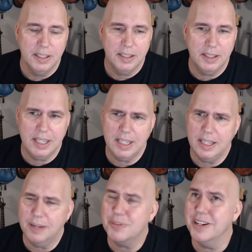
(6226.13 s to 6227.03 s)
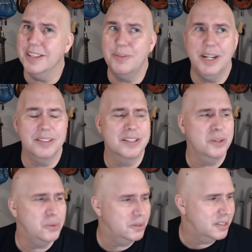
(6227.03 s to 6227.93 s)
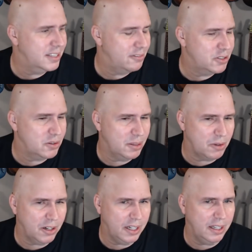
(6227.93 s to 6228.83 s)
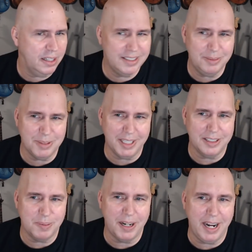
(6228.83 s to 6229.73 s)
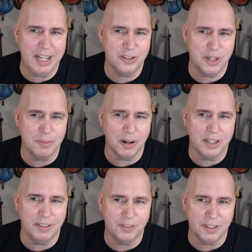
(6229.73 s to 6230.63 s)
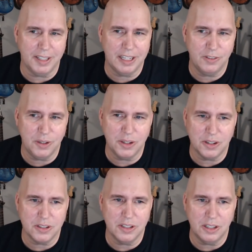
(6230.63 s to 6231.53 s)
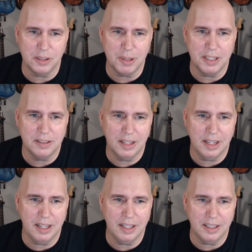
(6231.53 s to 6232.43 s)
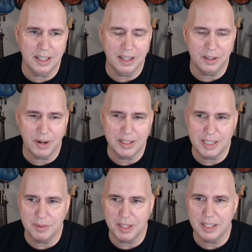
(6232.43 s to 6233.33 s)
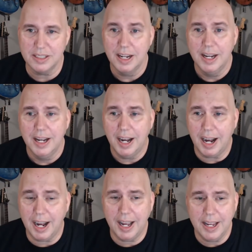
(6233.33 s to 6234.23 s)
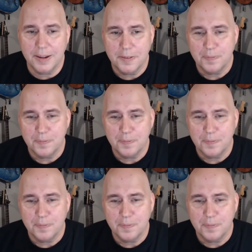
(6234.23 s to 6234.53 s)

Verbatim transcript: the I'm trying to think what else is cool in the seven string market. It seems like it's been an eight string market for the last few years. You know what I mean? In the in the grand scheme of things, I